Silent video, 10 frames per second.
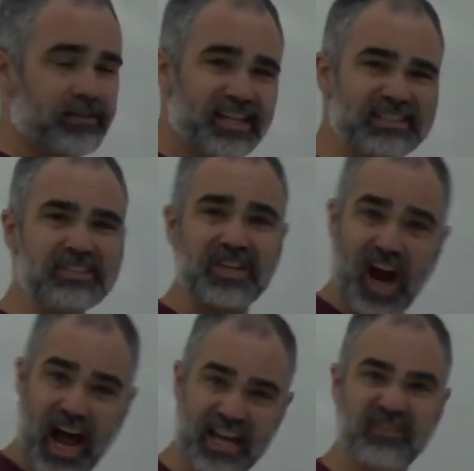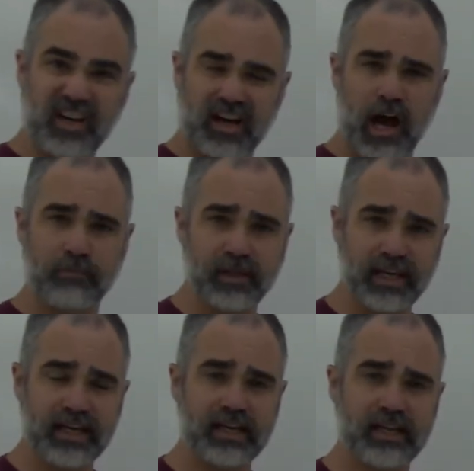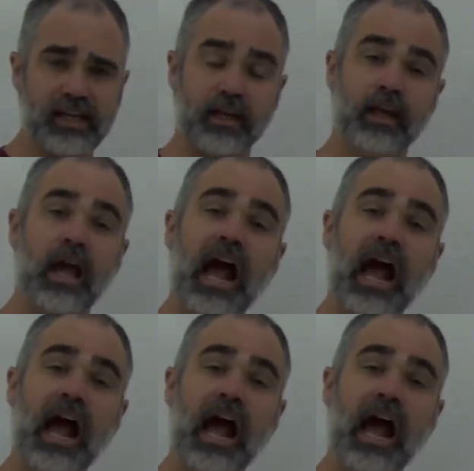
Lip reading: this is kind of a complicated thing.